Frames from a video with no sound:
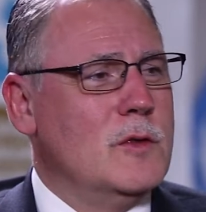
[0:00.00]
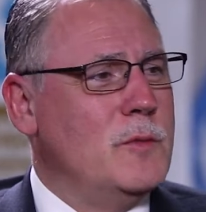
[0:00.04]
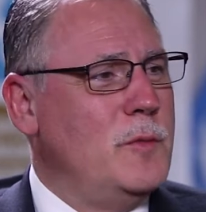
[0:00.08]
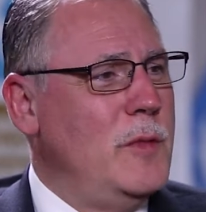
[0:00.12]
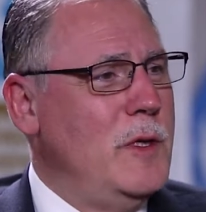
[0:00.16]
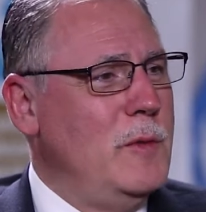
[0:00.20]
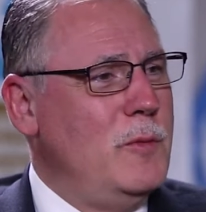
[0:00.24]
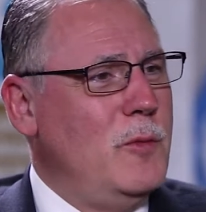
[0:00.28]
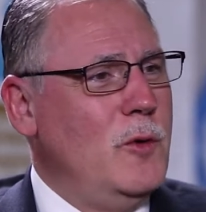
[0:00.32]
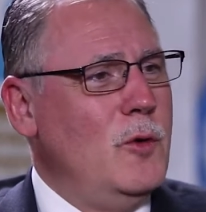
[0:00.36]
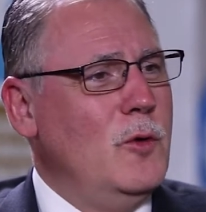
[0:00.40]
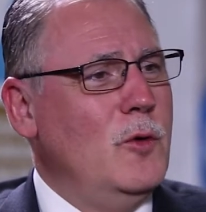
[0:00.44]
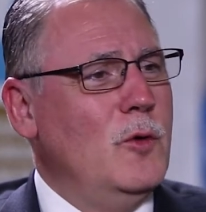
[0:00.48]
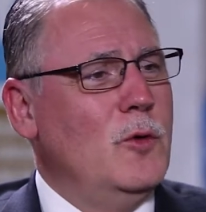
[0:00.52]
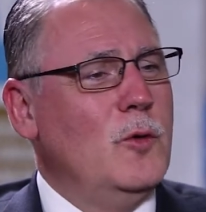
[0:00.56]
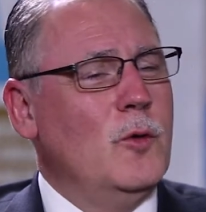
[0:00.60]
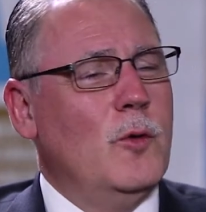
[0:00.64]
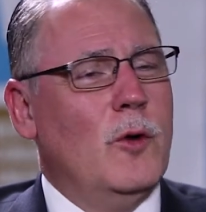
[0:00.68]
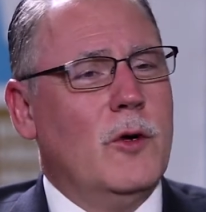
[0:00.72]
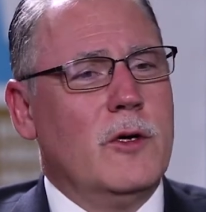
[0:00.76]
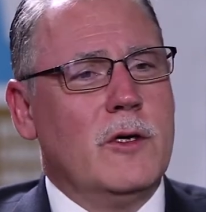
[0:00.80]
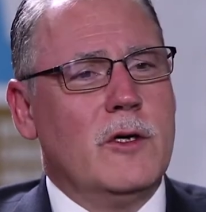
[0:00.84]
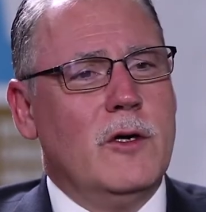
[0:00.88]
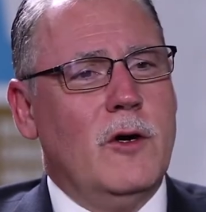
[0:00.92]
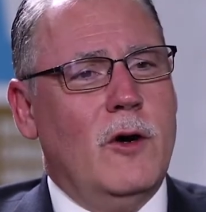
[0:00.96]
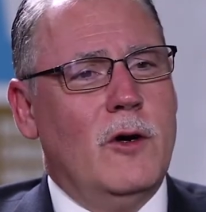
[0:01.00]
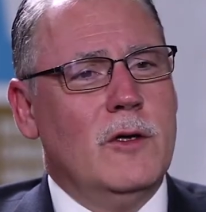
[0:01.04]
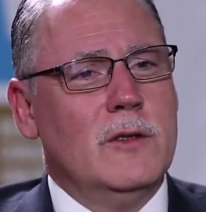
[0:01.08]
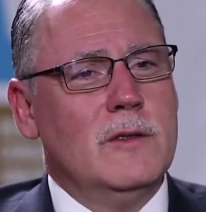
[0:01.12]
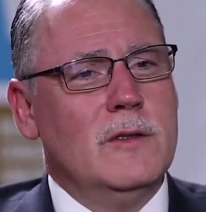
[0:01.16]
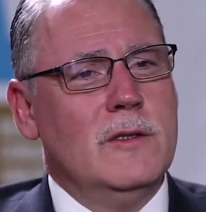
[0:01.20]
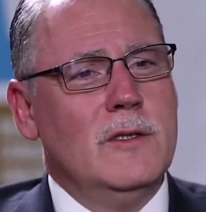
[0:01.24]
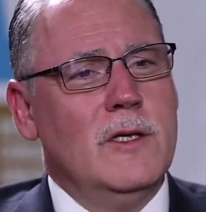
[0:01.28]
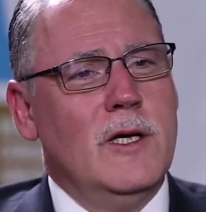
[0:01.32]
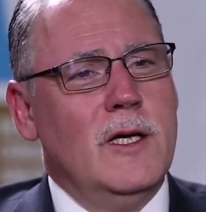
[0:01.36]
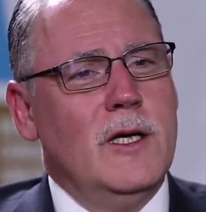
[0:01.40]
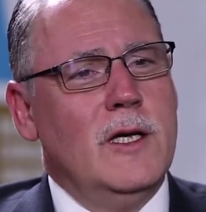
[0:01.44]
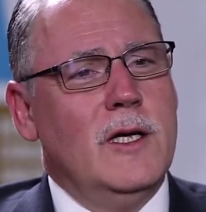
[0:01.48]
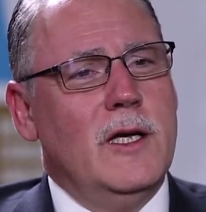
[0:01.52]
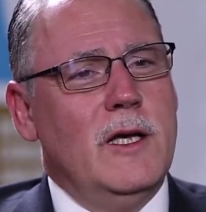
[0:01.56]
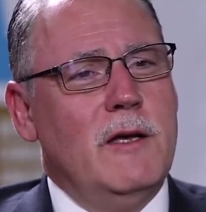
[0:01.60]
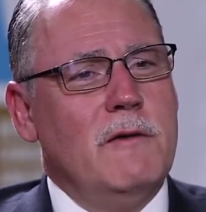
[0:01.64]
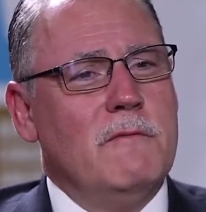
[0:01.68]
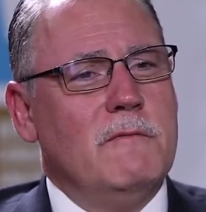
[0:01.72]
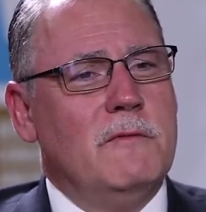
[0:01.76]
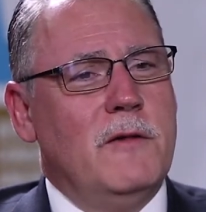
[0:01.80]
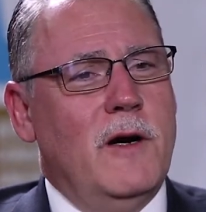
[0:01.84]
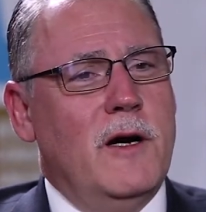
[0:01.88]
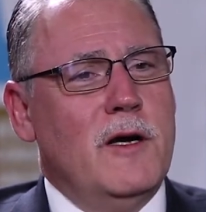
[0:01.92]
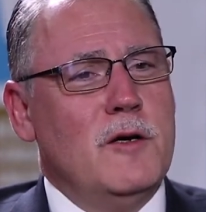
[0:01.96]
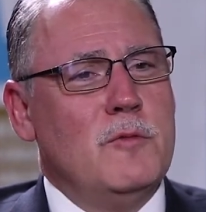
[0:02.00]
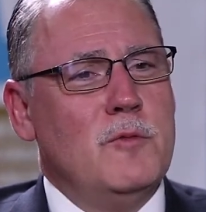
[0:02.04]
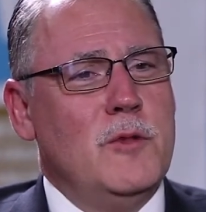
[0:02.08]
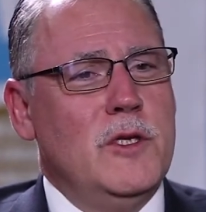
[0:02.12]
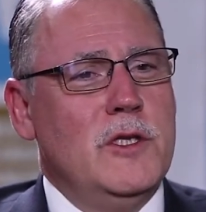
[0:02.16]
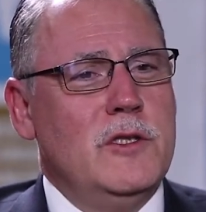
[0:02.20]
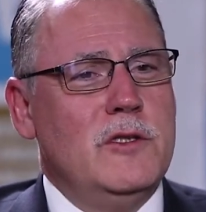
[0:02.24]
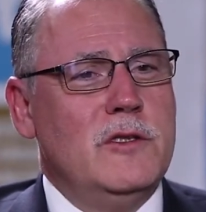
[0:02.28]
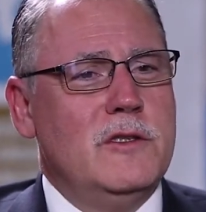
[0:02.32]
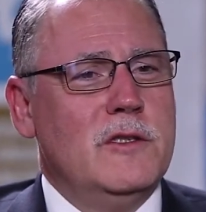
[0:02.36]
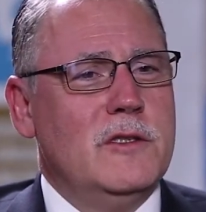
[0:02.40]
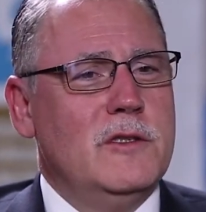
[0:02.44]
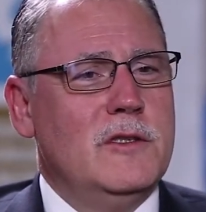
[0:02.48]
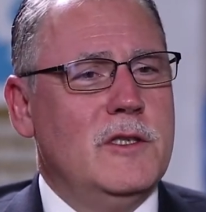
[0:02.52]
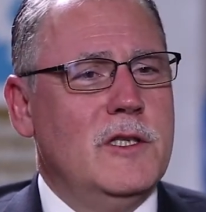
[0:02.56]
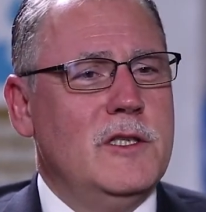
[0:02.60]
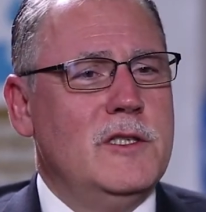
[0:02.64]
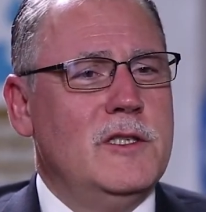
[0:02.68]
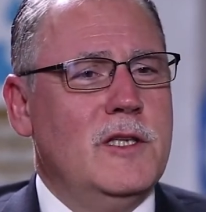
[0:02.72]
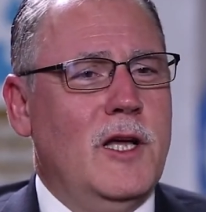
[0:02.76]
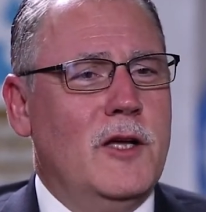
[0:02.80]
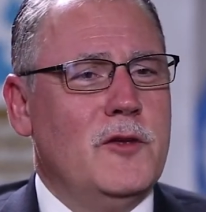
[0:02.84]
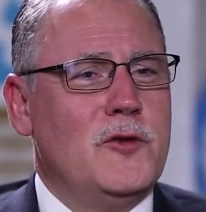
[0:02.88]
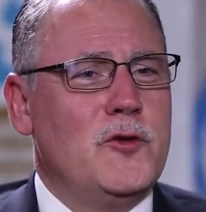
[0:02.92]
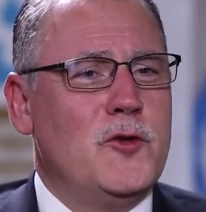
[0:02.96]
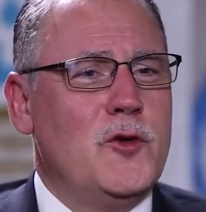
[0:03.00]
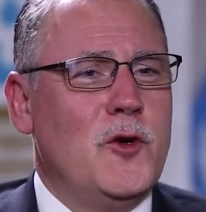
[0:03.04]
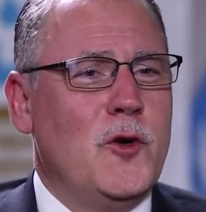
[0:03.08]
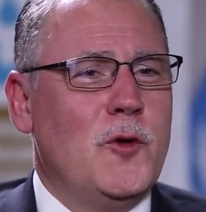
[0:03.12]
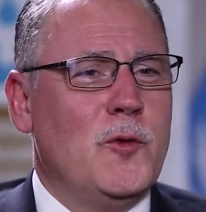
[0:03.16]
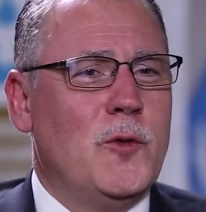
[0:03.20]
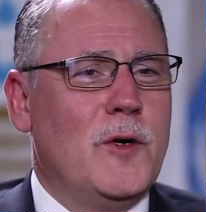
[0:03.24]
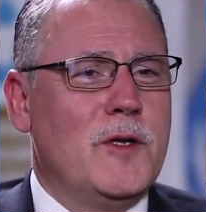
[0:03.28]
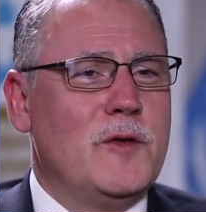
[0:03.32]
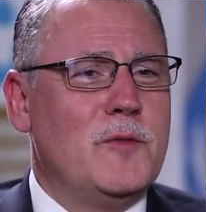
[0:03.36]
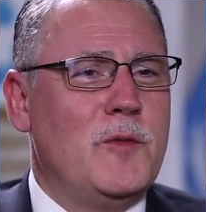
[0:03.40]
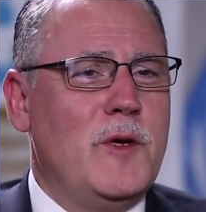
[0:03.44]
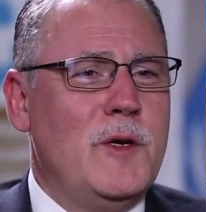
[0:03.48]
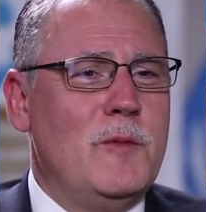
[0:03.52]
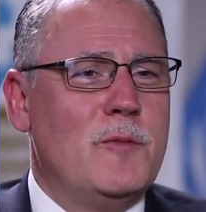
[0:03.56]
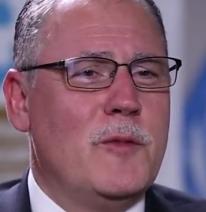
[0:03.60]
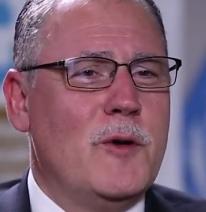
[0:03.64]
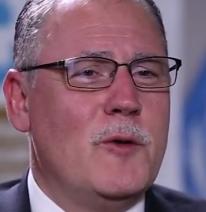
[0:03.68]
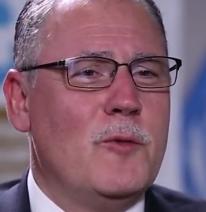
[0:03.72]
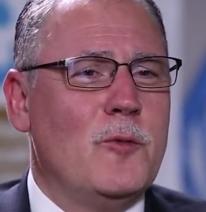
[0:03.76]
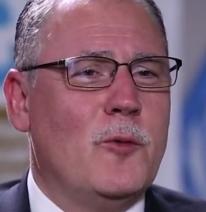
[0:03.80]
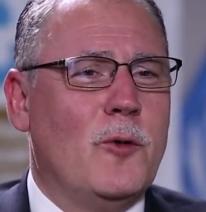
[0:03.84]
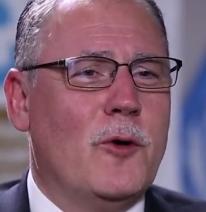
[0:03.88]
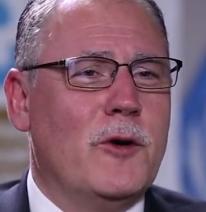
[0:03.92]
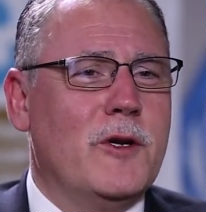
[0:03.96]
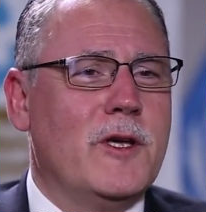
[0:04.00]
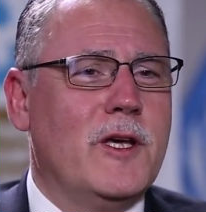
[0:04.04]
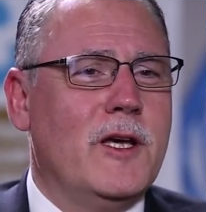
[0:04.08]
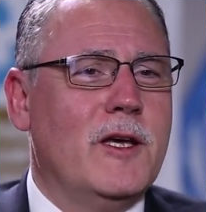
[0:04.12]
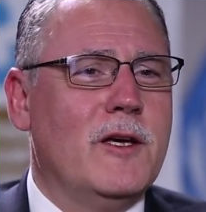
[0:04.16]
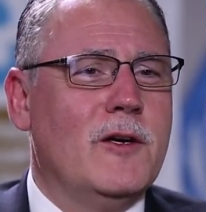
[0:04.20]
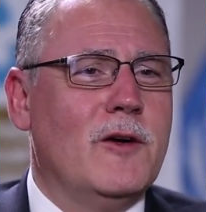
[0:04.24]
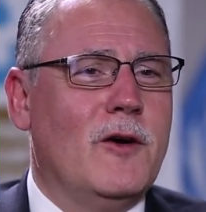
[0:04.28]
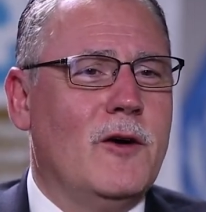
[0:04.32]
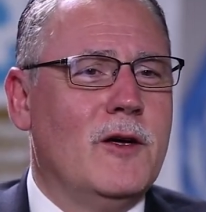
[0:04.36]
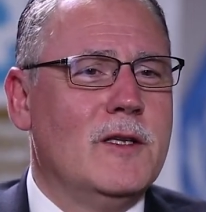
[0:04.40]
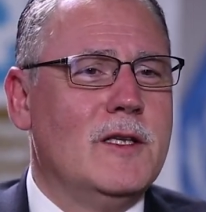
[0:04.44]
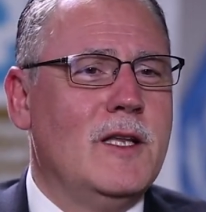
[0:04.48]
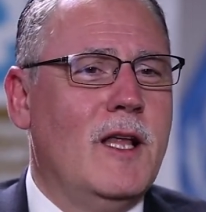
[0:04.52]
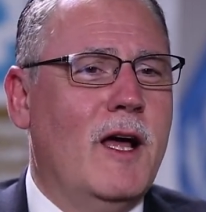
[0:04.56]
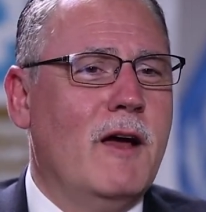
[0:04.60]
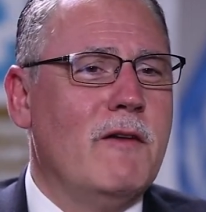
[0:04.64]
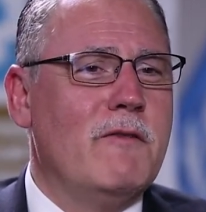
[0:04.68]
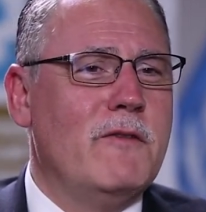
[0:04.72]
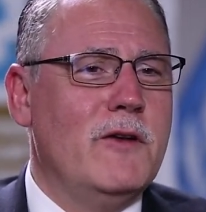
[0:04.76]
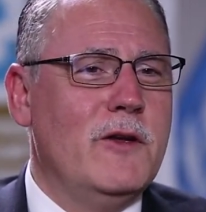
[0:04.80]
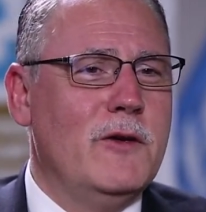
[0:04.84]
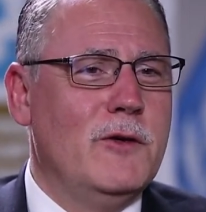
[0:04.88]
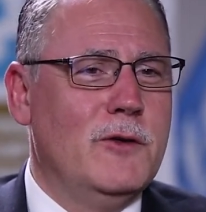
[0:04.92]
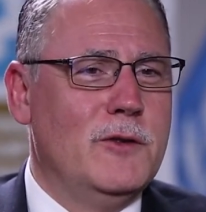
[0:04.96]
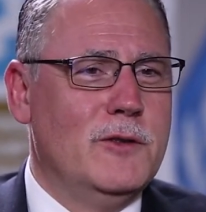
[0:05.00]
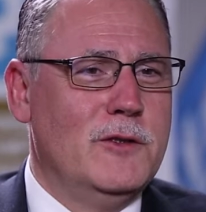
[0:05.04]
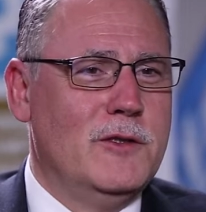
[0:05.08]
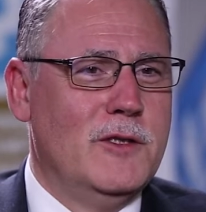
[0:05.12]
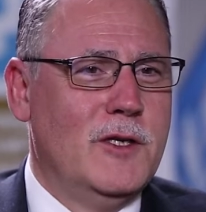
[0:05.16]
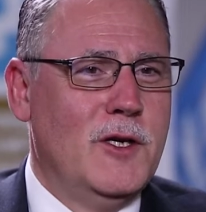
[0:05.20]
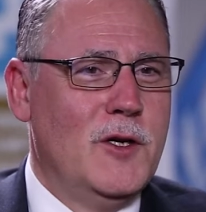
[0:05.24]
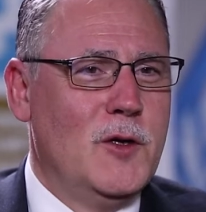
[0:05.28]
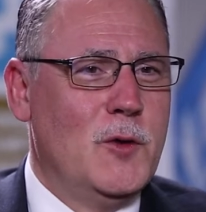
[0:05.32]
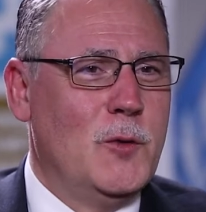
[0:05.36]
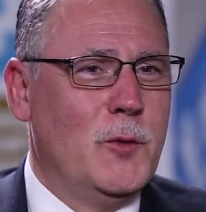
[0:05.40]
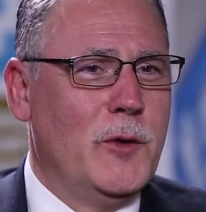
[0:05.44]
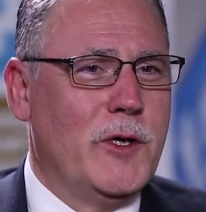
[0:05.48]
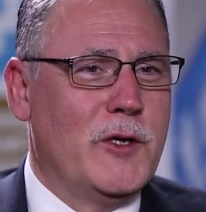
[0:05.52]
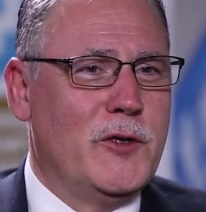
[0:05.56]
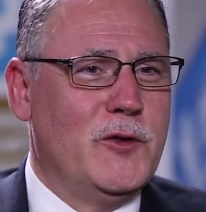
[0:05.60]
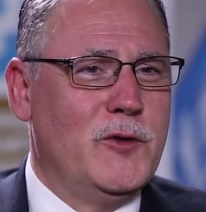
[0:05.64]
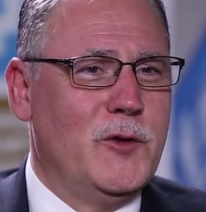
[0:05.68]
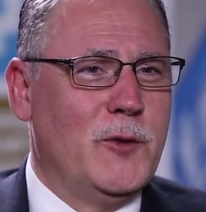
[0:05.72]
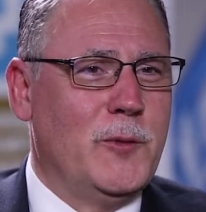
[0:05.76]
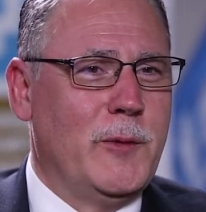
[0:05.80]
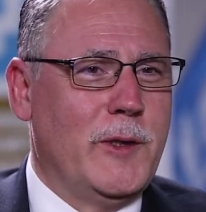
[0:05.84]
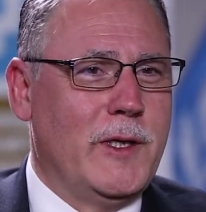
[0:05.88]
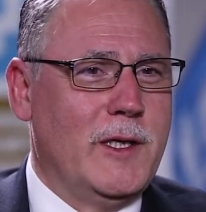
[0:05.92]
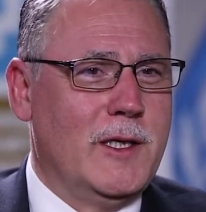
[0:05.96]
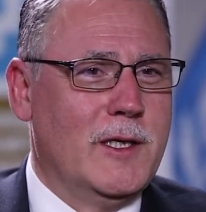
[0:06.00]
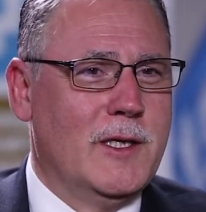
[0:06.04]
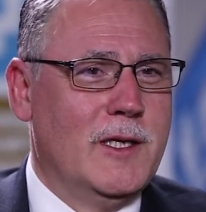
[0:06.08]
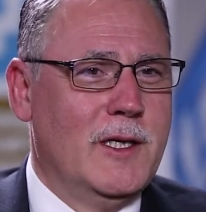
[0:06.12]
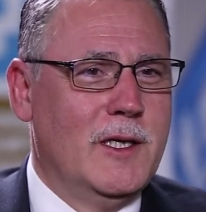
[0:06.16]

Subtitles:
People who work on environment did not know what people working on livelihood were doing.